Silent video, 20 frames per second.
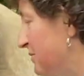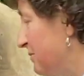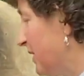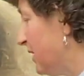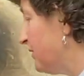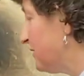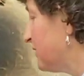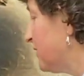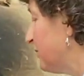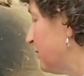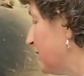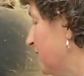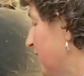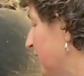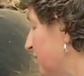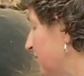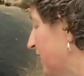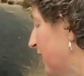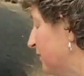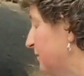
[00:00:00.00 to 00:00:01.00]
smells coming
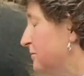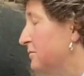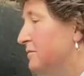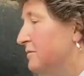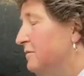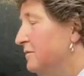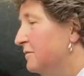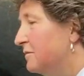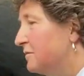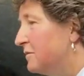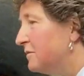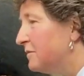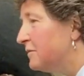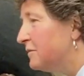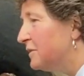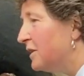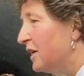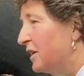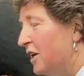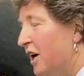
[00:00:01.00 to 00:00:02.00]
out now,
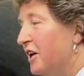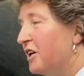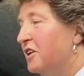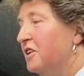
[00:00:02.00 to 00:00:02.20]
and I